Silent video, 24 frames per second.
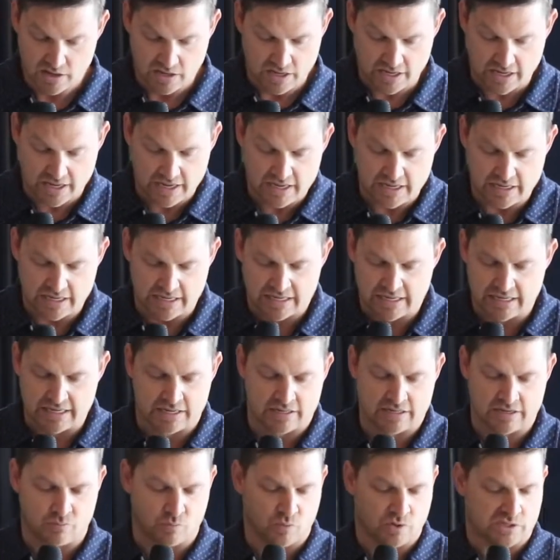it, it,
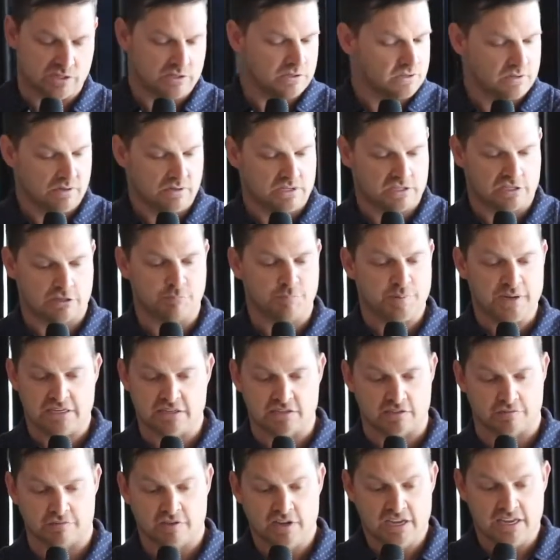it, which
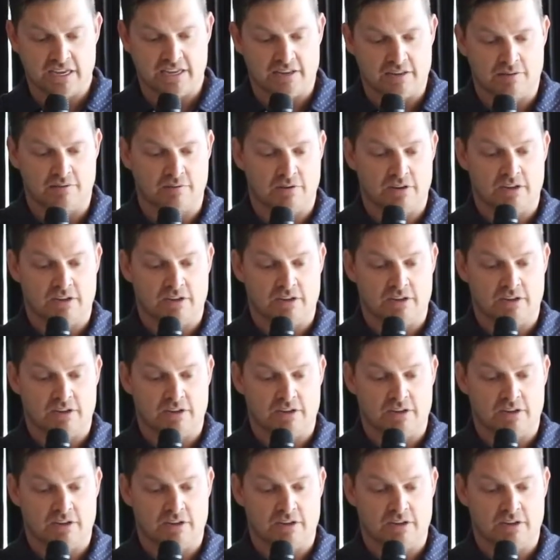speaks of it,